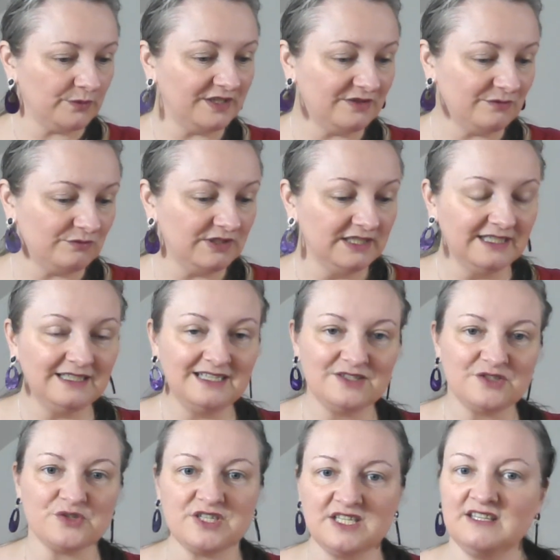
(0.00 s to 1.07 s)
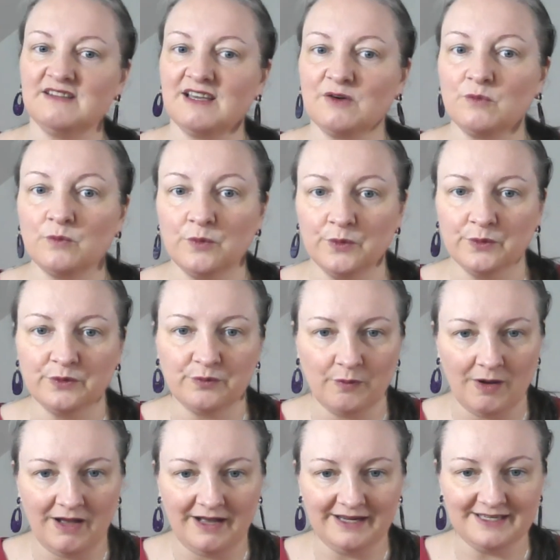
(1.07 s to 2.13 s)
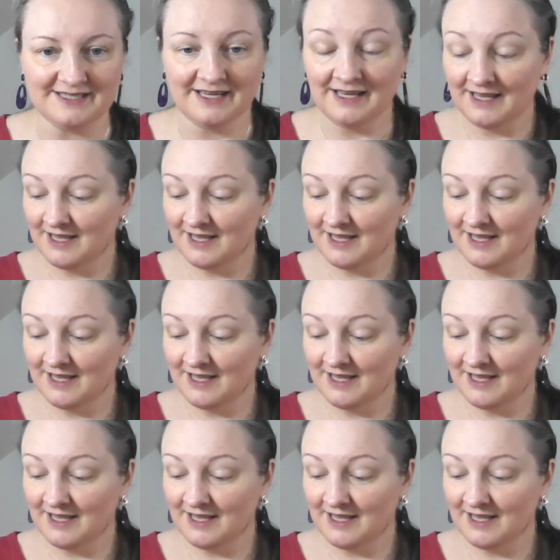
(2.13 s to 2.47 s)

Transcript: We really need to see that worldwide.